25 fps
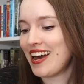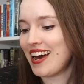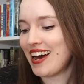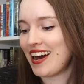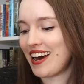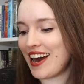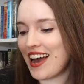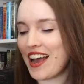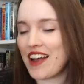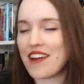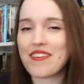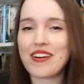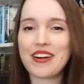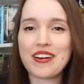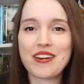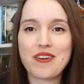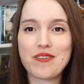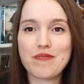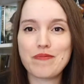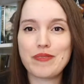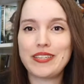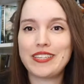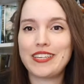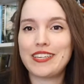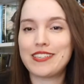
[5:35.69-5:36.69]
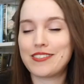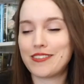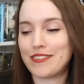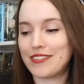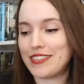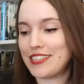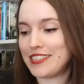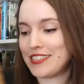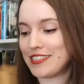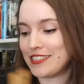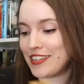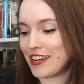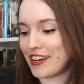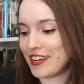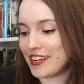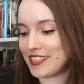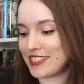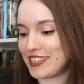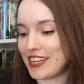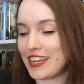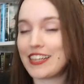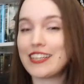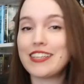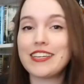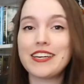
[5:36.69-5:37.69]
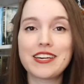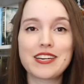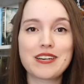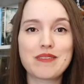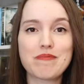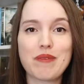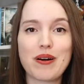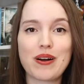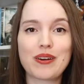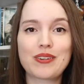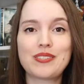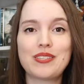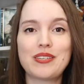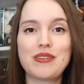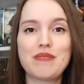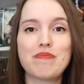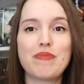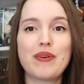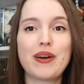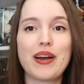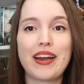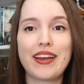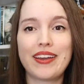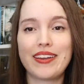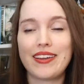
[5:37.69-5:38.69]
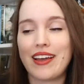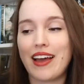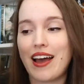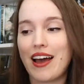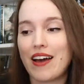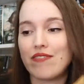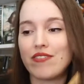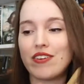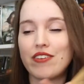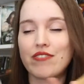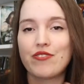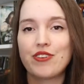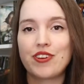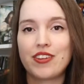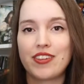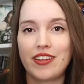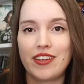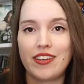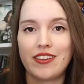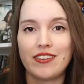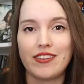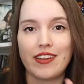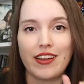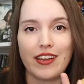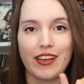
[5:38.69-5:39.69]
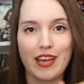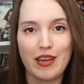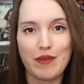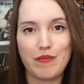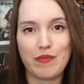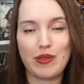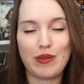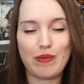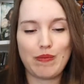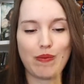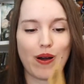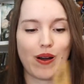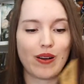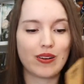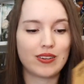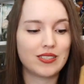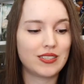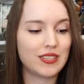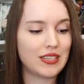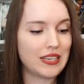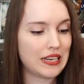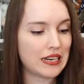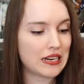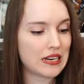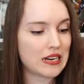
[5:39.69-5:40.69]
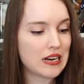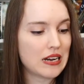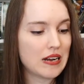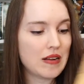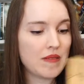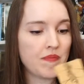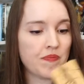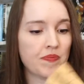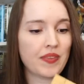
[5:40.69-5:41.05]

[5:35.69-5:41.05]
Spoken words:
I already opened it, so this is not exactly an unboxing, but I have everything that came in the box here.